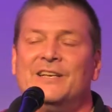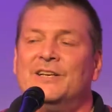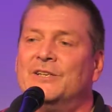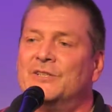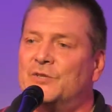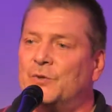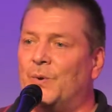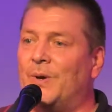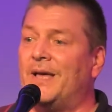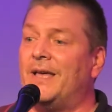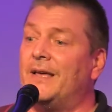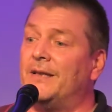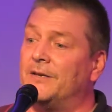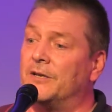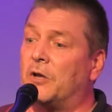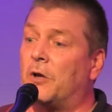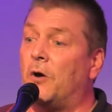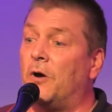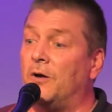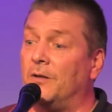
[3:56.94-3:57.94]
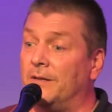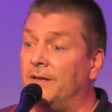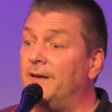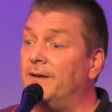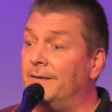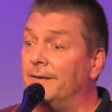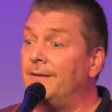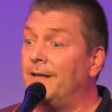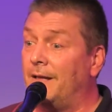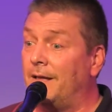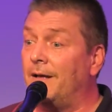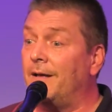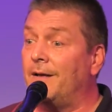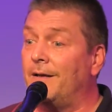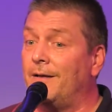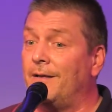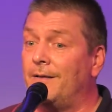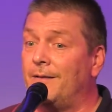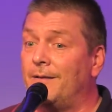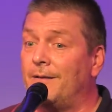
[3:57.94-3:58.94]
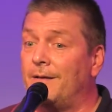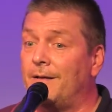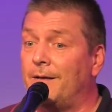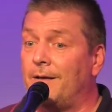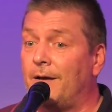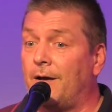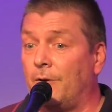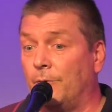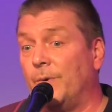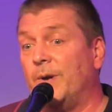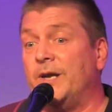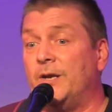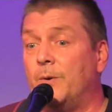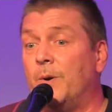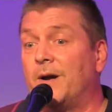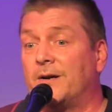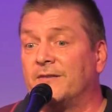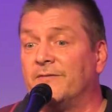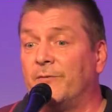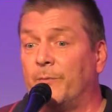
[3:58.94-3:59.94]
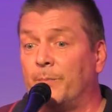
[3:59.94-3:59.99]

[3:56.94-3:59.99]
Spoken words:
So I had to call in a radioactive